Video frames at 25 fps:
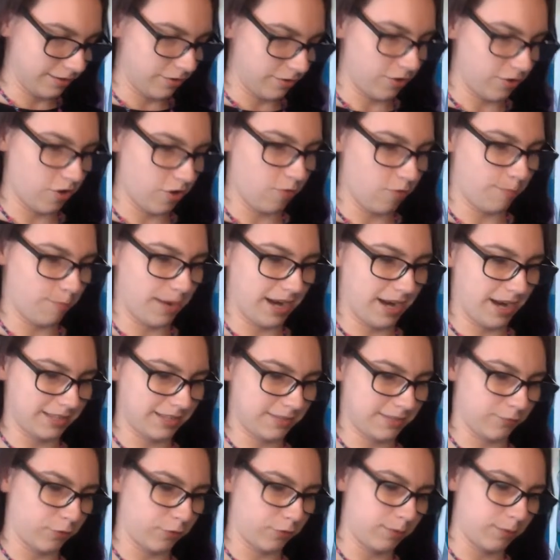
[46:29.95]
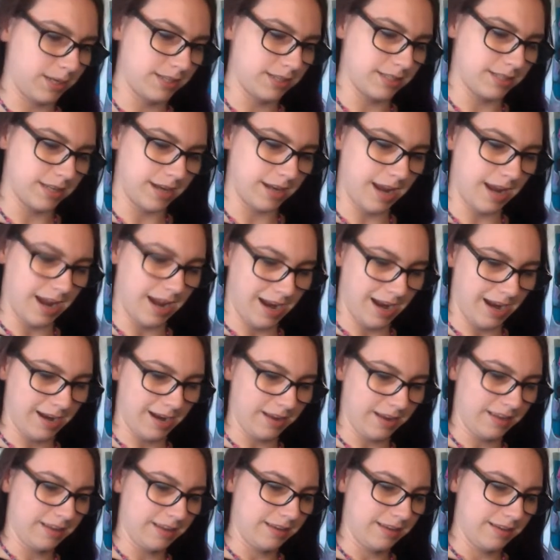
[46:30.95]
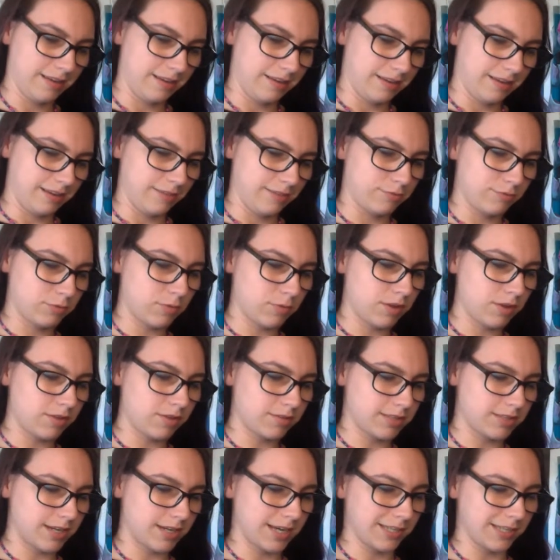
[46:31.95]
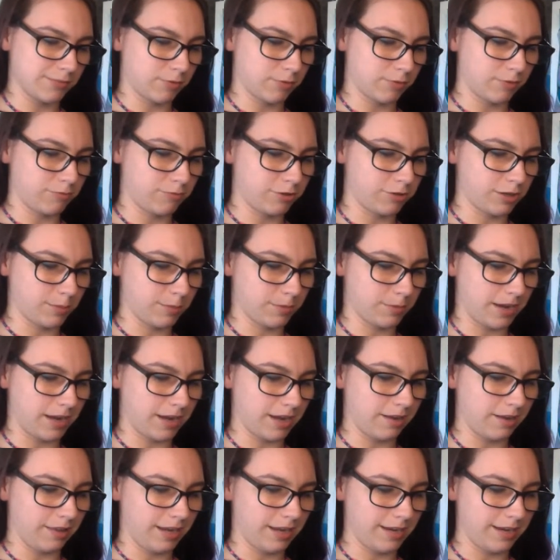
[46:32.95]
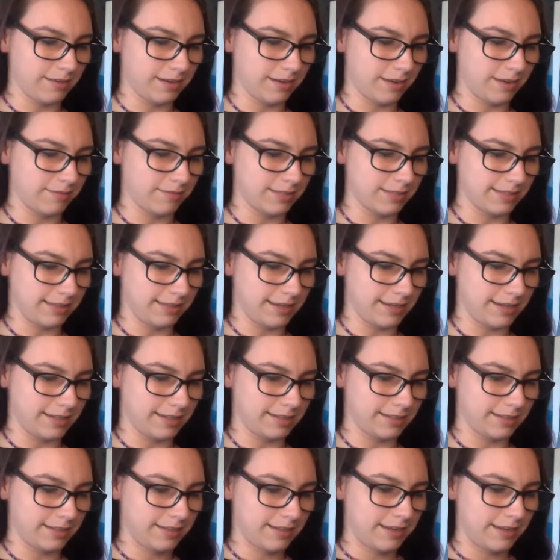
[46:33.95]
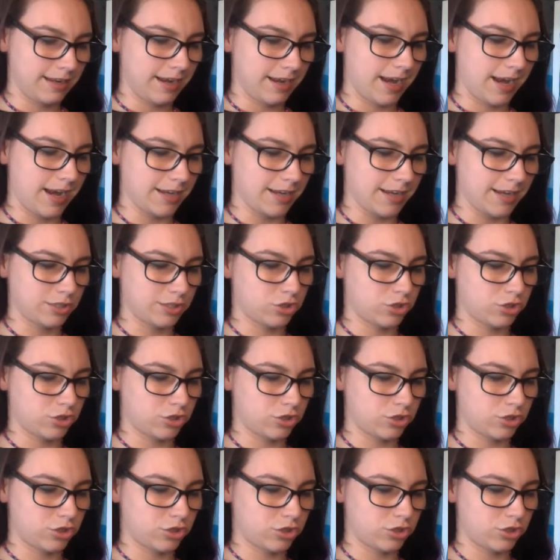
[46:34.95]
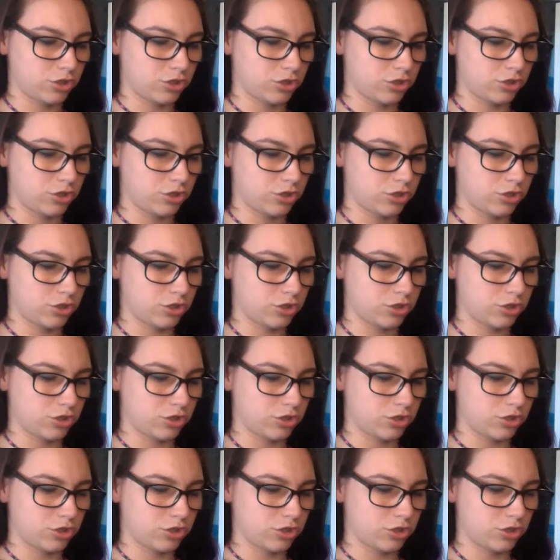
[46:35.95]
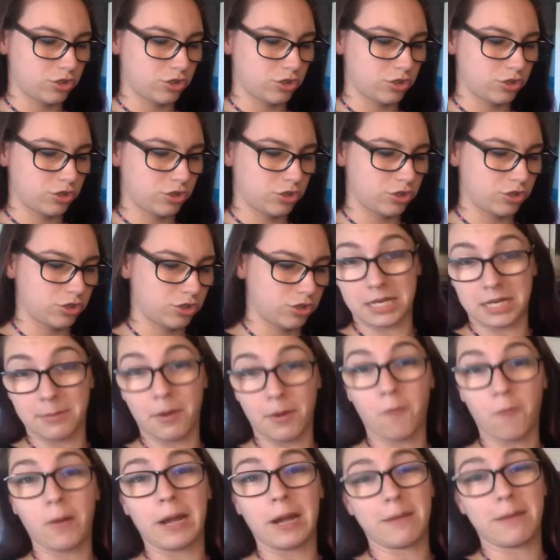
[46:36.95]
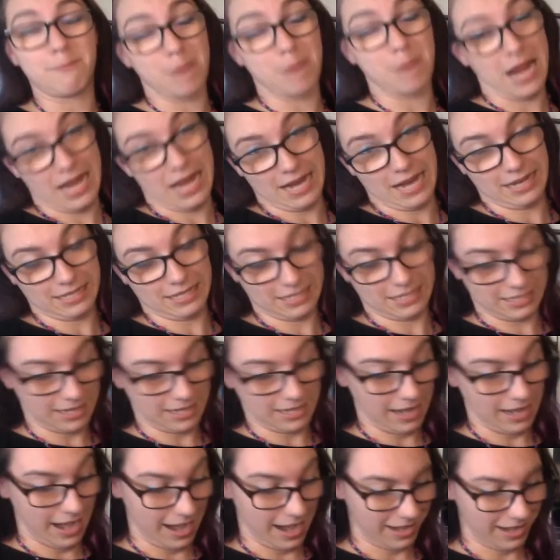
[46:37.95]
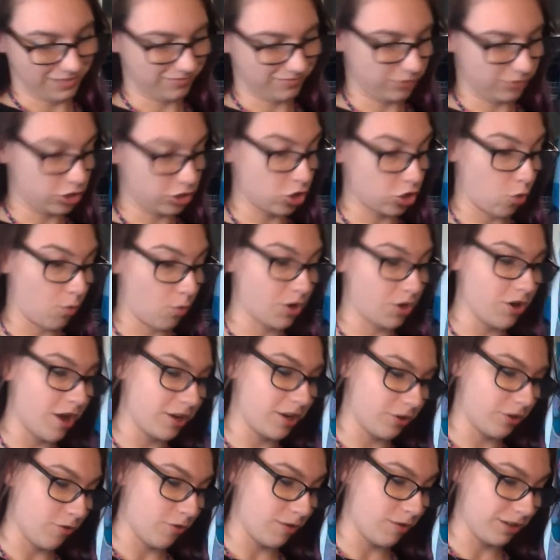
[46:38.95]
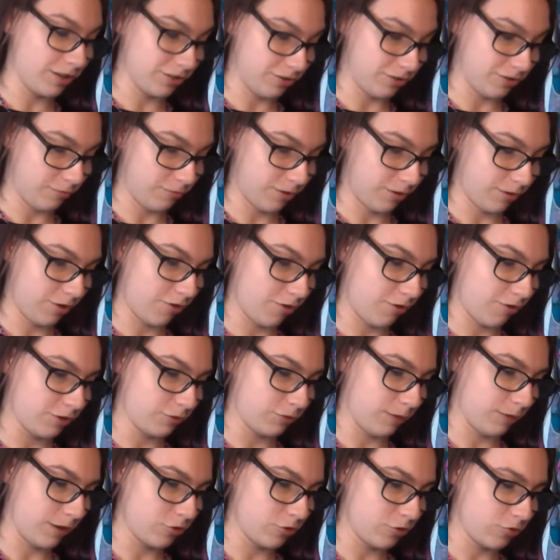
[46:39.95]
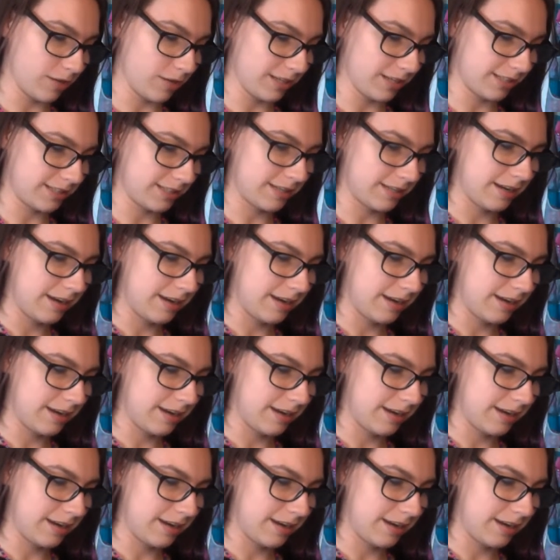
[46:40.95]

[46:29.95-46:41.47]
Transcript: No pants for me today. It was one of those days where I woke up kind of late, and I was like, it's too hard to think about wearing pants today, so we're not going to. We're going to wear a dress.